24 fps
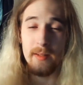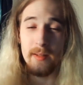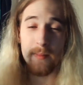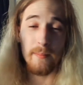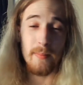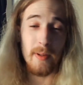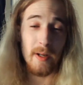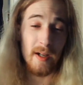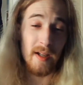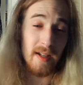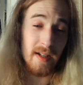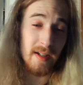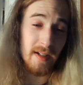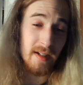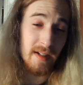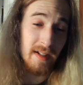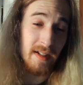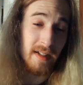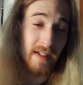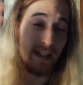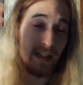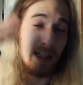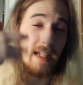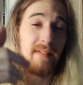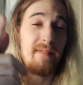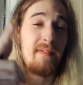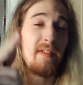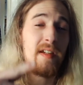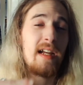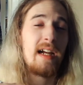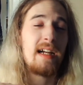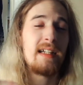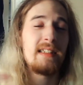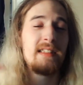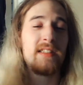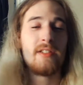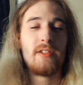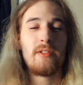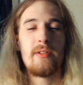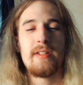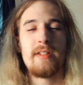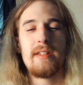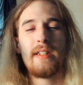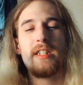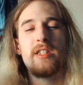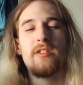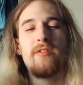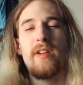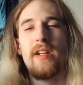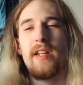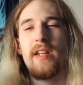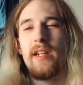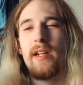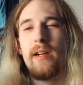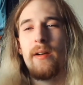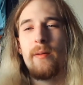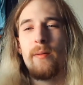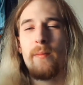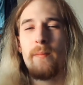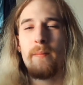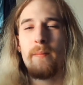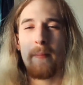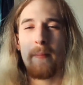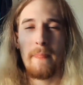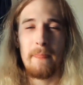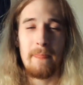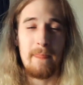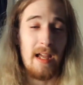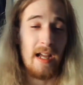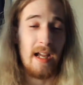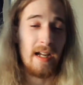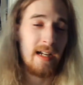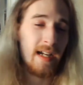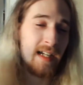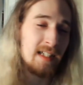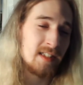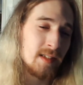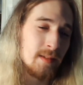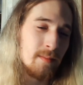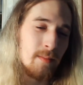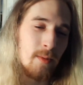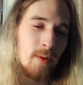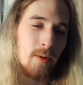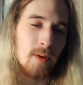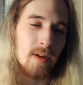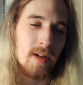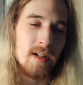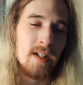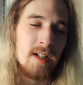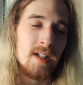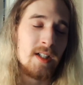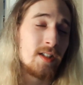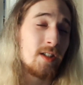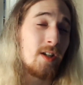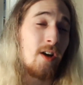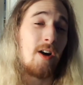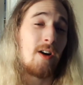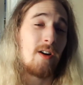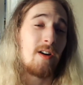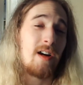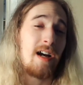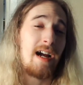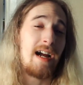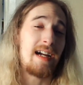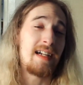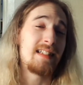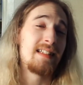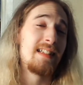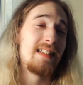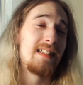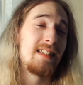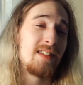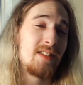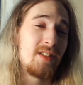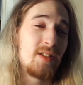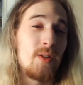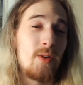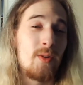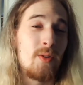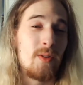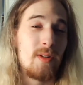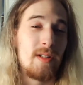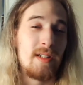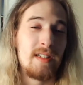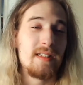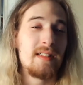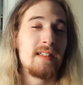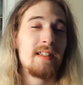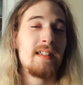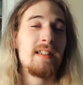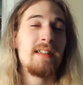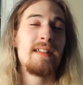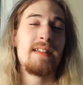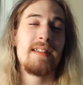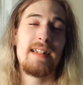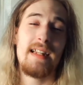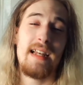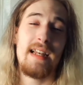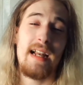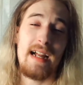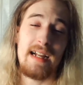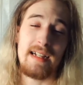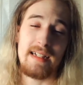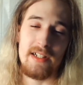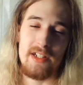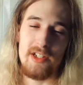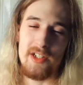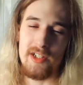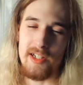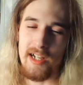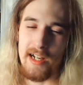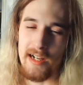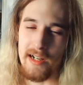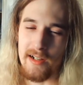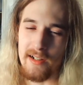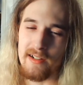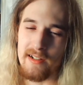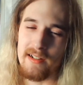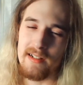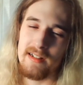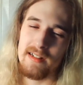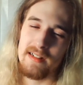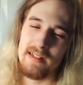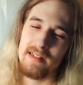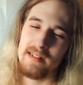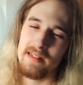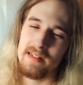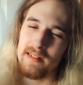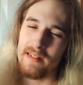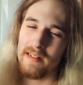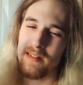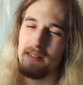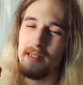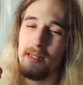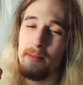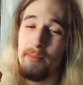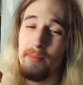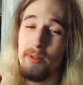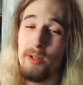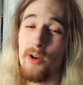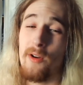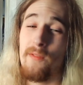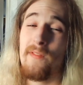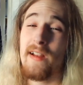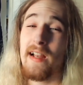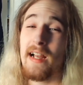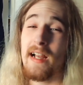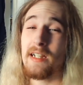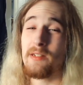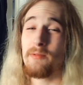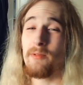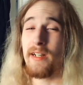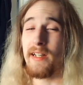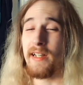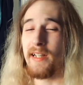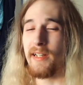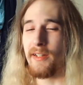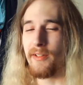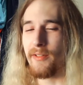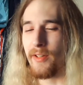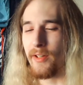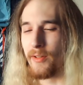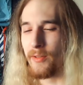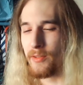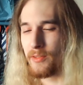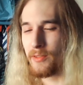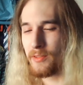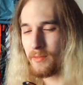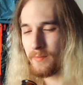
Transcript: But if you guys enjoyed this video, I got some more car accident stories that I could share. Let me know if you guys want to hear those.